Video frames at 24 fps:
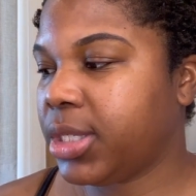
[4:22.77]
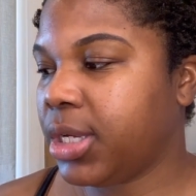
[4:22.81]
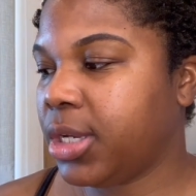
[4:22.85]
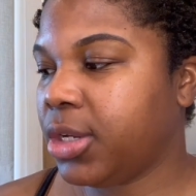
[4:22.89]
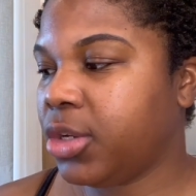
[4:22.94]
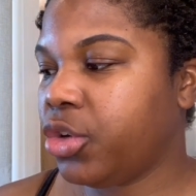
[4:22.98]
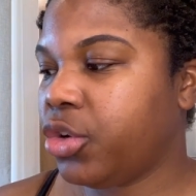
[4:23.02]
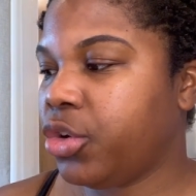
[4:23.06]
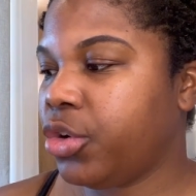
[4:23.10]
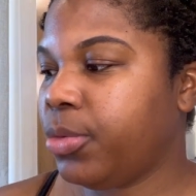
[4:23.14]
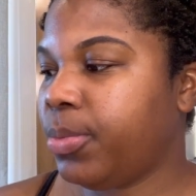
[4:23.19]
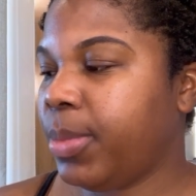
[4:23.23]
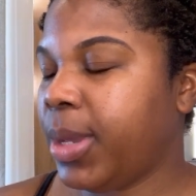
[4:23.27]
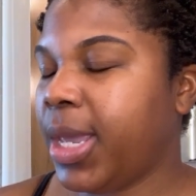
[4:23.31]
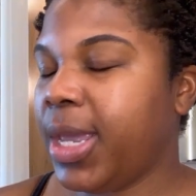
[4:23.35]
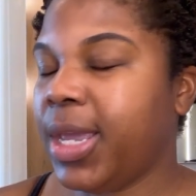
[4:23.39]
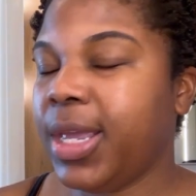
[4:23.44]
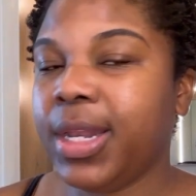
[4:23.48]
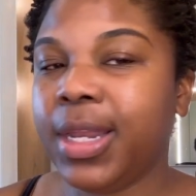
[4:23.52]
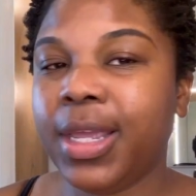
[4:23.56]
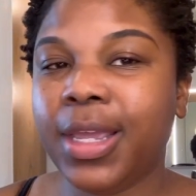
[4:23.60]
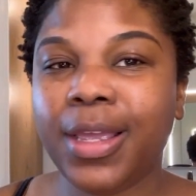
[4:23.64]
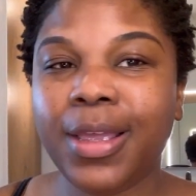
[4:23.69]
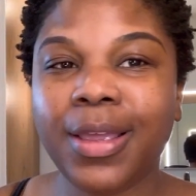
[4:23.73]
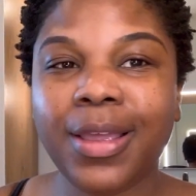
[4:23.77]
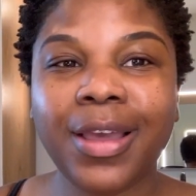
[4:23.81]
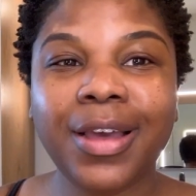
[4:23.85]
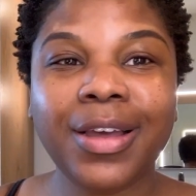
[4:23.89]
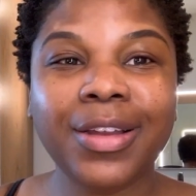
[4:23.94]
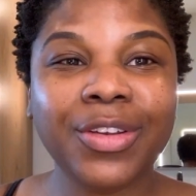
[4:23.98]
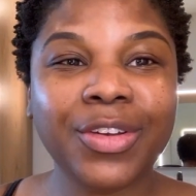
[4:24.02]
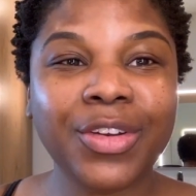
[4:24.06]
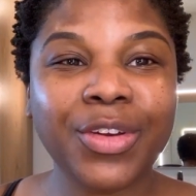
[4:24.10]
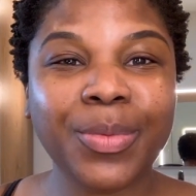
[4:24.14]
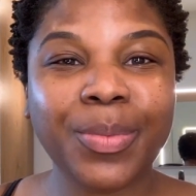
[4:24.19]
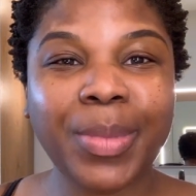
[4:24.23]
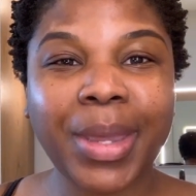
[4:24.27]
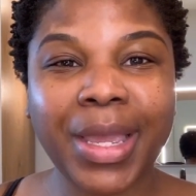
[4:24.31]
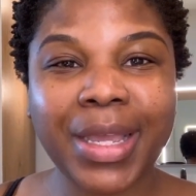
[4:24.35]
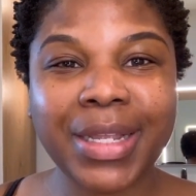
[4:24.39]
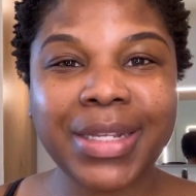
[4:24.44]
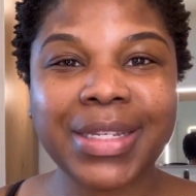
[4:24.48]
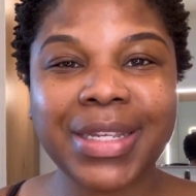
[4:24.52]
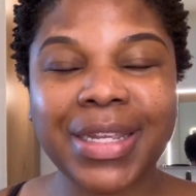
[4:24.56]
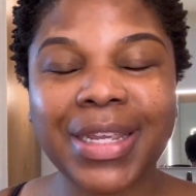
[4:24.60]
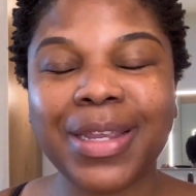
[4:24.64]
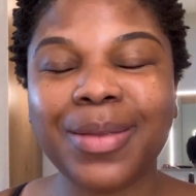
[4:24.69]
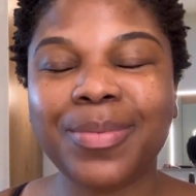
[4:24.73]

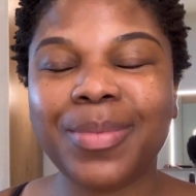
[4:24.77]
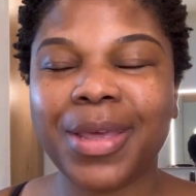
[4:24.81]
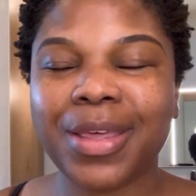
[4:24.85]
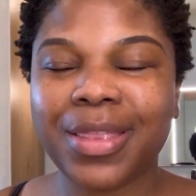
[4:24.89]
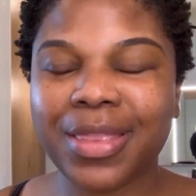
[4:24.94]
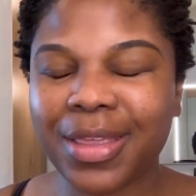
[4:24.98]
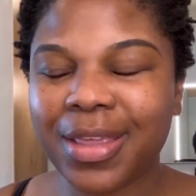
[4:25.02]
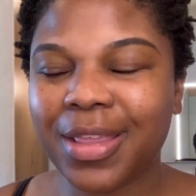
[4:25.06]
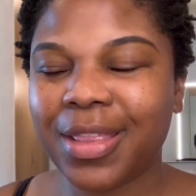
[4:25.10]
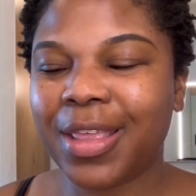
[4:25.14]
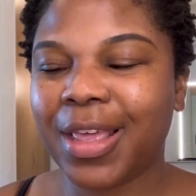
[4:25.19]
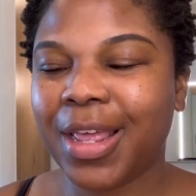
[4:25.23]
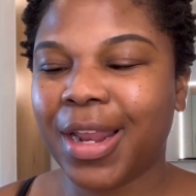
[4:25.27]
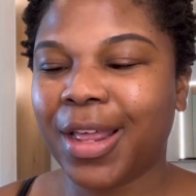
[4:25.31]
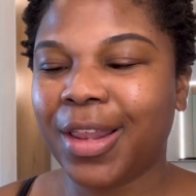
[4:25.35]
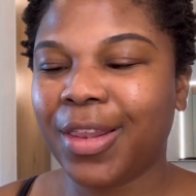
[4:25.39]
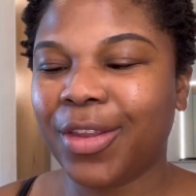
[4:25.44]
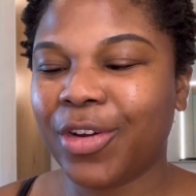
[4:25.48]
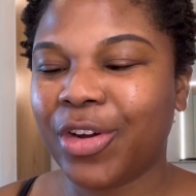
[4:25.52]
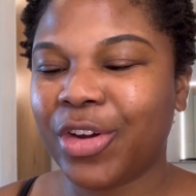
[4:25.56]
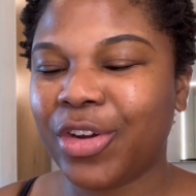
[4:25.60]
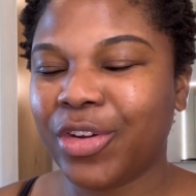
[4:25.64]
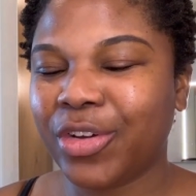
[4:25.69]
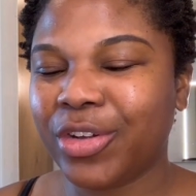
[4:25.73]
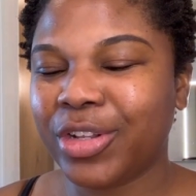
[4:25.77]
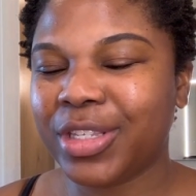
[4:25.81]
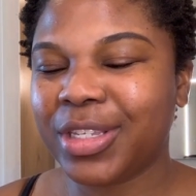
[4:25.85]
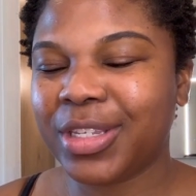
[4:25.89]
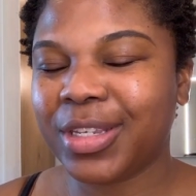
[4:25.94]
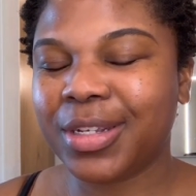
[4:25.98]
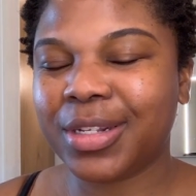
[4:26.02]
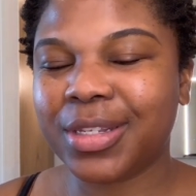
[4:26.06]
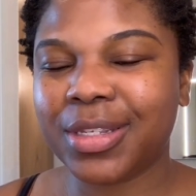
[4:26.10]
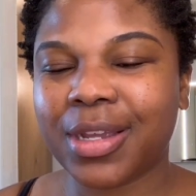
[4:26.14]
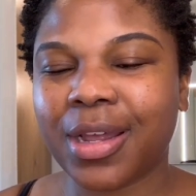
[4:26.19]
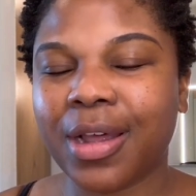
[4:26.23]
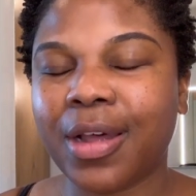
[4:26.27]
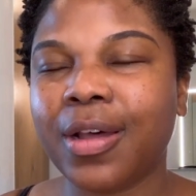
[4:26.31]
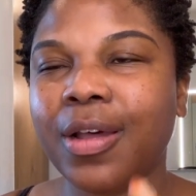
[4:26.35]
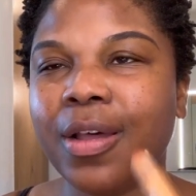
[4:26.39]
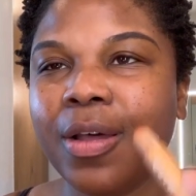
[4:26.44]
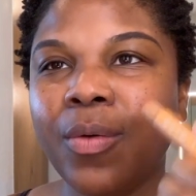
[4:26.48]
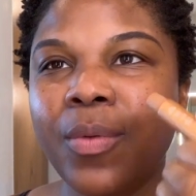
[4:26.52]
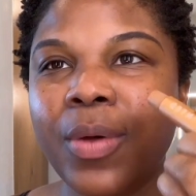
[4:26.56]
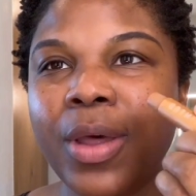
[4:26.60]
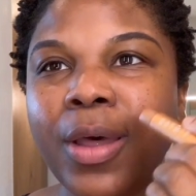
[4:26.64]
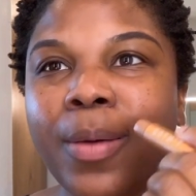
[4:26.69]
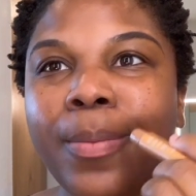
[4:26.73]
underpainting method that I learned on TikTok
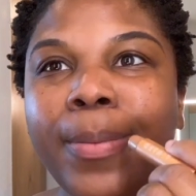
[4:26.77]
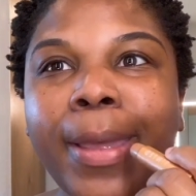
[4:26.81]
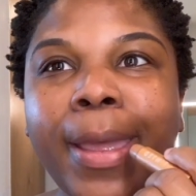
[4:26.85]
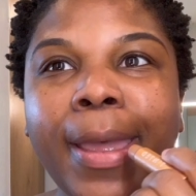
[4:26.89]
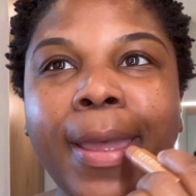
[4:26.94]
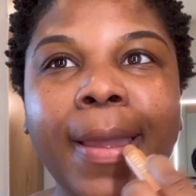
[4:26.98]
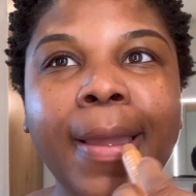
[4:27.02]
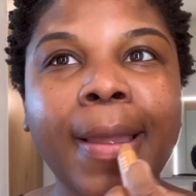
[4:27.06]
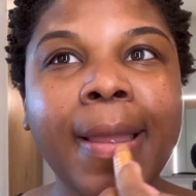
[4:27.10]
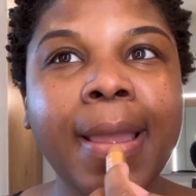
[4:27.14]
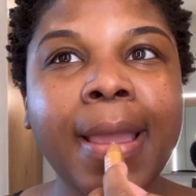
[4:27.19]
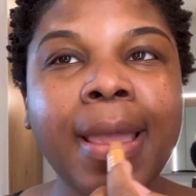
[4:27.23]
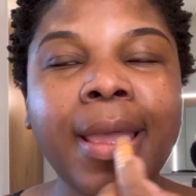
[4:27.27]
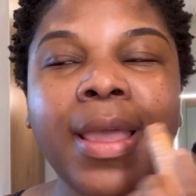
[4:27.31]
a while back.